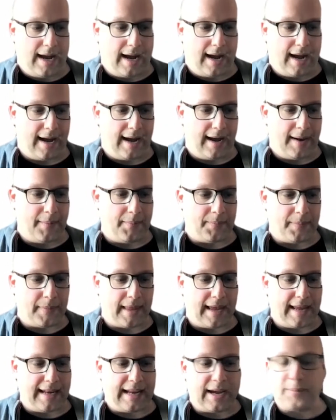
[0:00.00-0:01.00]
Now
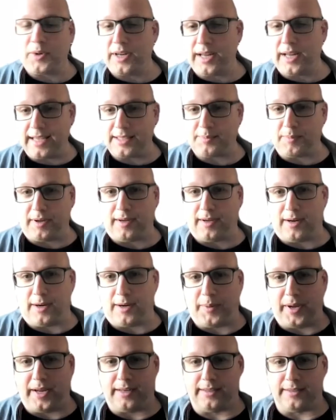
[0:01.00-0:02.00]
I'm going to ask
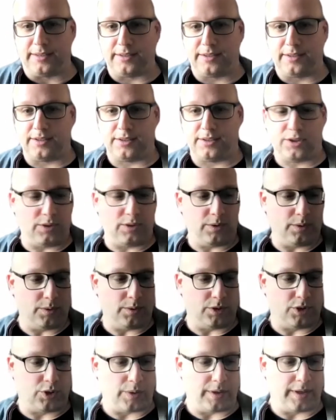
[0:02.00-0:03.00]
our panelists to
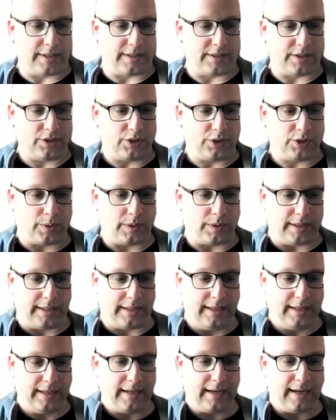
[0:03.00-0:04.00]
join us
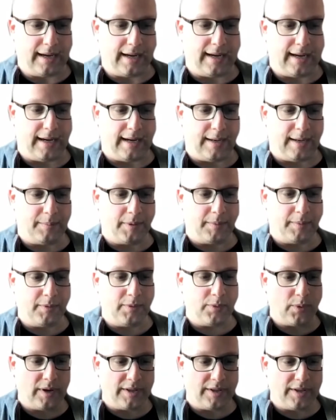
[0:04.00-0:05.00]
shortly. But
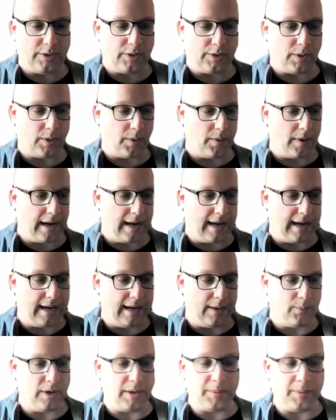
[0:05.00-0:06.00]
before I do so,
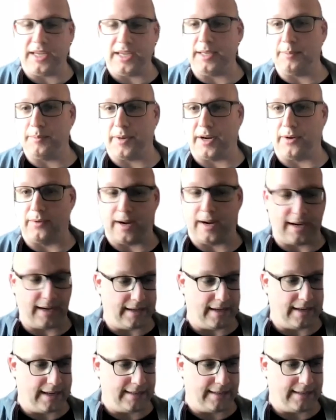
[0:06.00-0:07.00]
I want to begin by
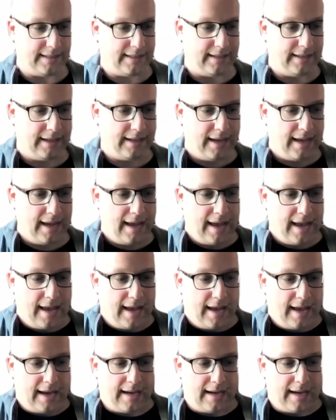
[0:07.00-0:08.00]
recognizing
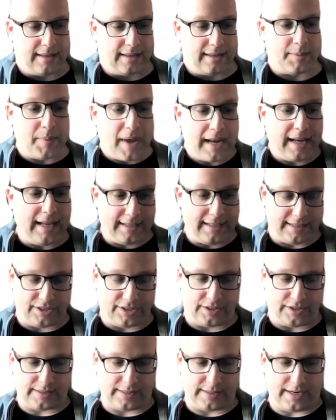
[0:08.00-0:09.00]
the many
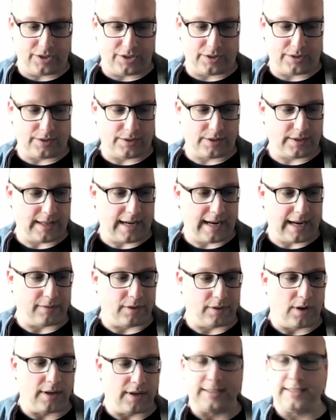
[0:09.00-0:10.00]
Indigenous nations that have
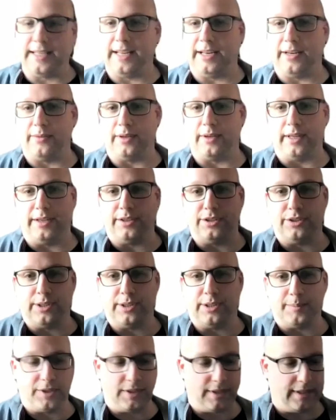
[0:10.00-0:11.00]
long-standing
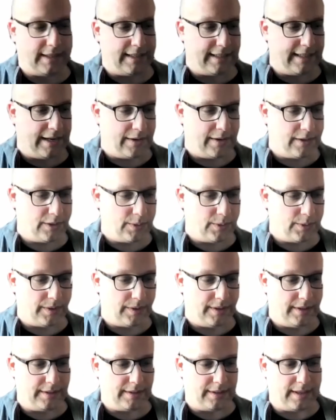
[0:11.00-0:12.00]
relationships to the
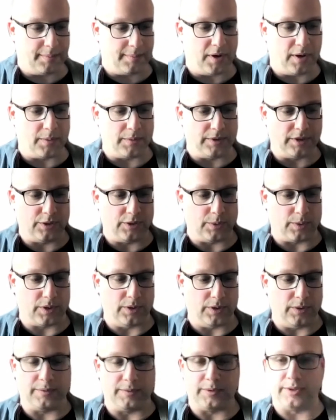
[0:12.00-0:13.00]
territories upon which
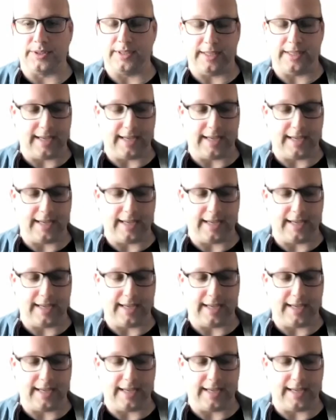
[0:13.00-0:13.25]
York University